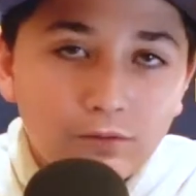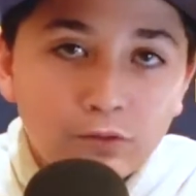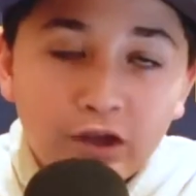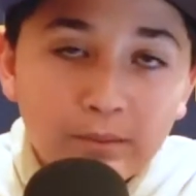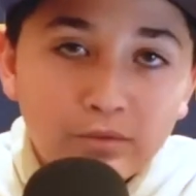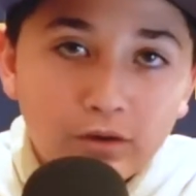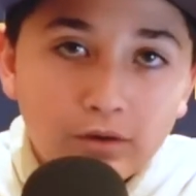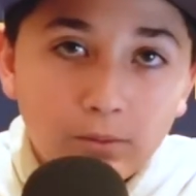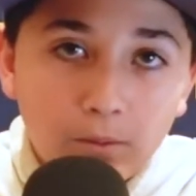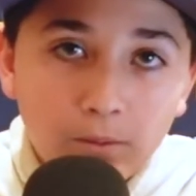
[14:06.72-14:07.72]
for James
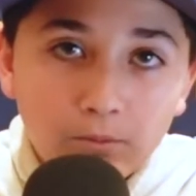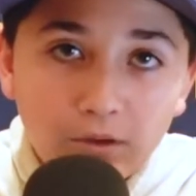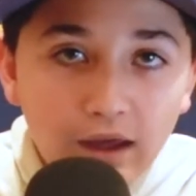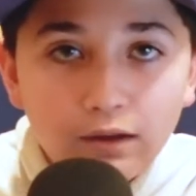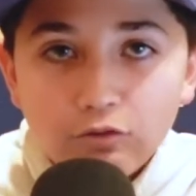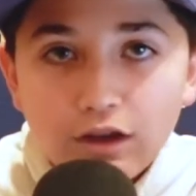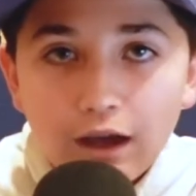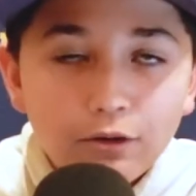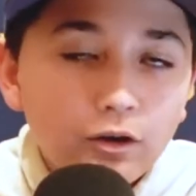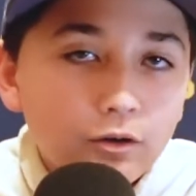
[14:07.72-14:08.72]
Harden? Can
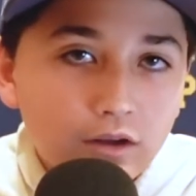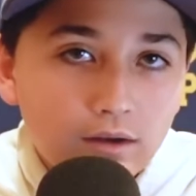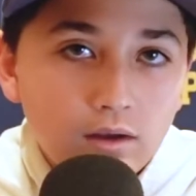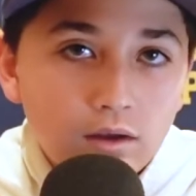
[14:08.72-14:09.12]
Kyrie Irving